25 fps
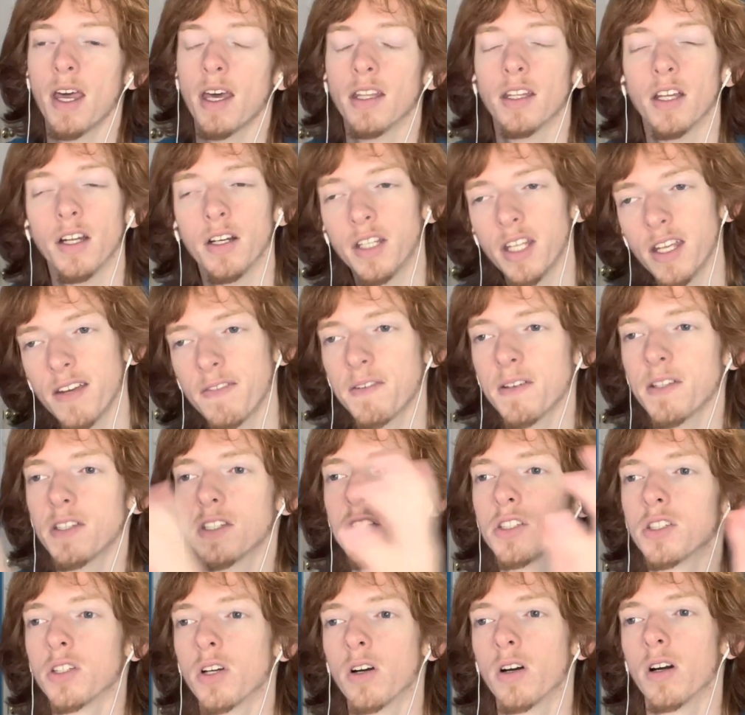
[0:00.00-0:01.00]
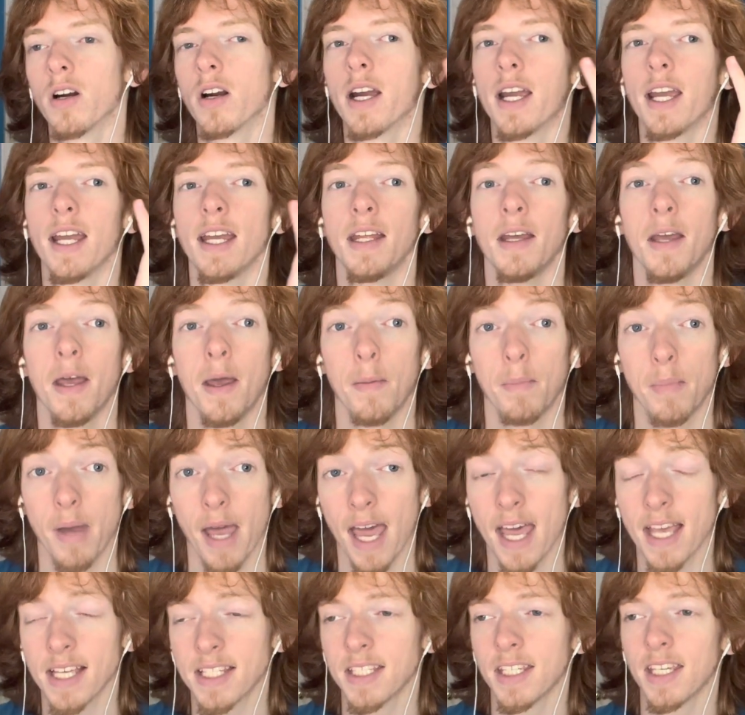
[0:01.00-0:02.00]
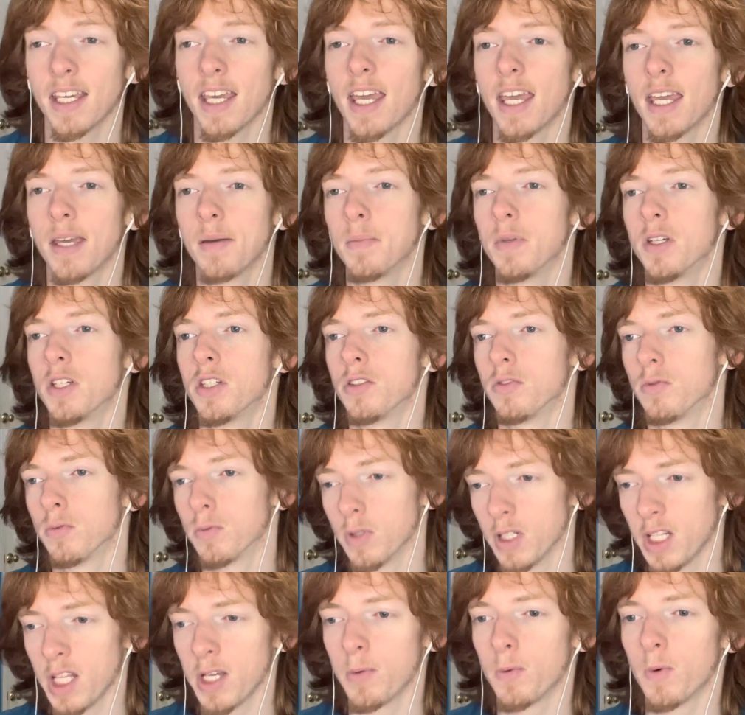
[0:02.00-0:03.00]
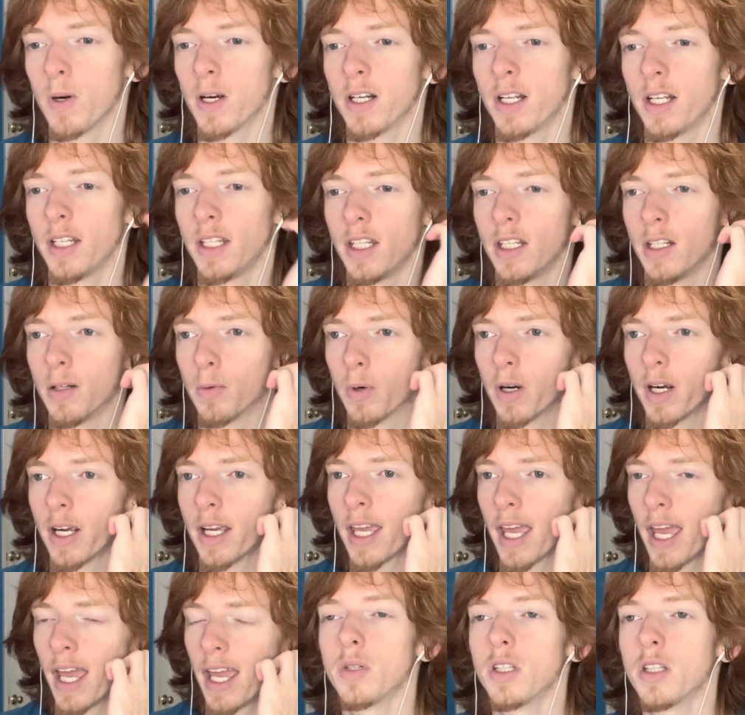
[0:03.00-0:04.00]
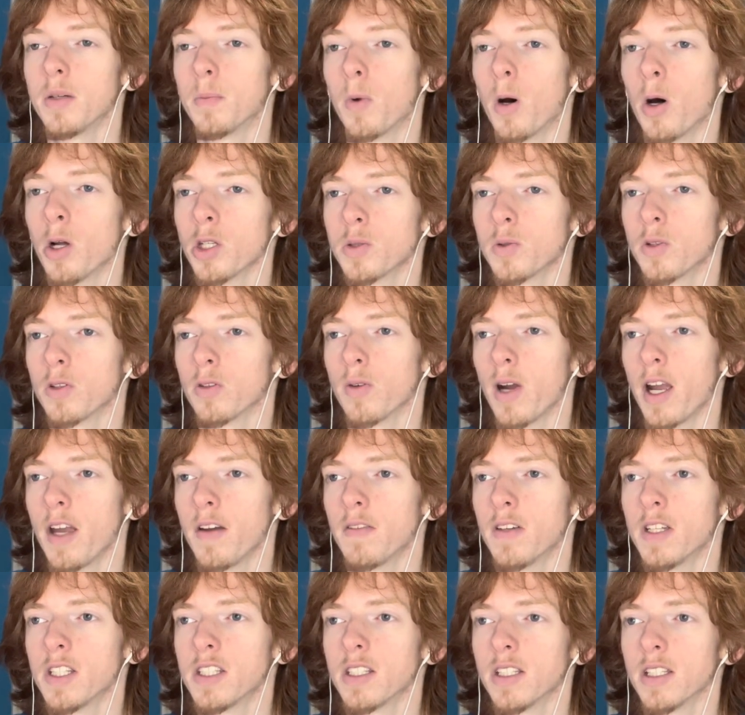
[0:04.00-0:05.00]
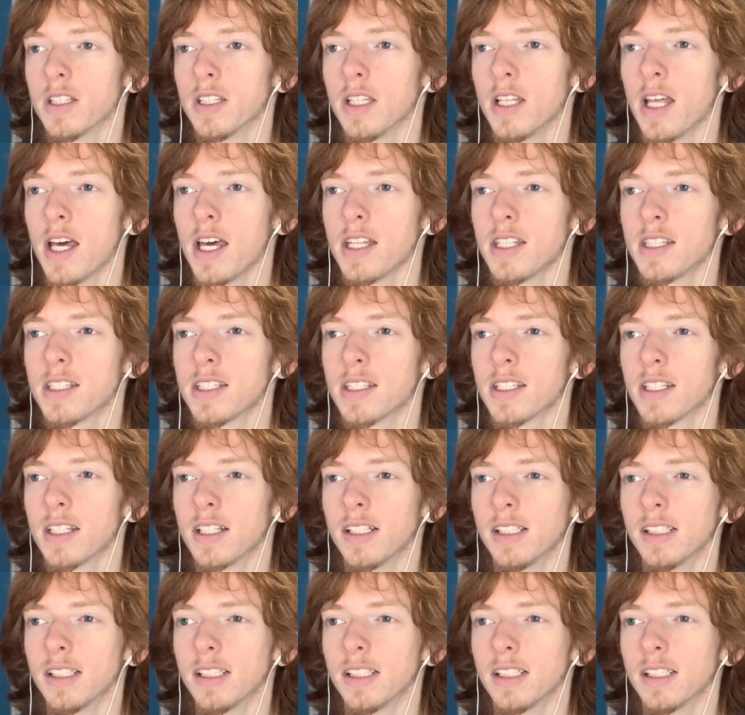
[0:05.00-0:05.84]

Their defense is all right passing game is really where they need to work at. The Baltimore Ravens, let's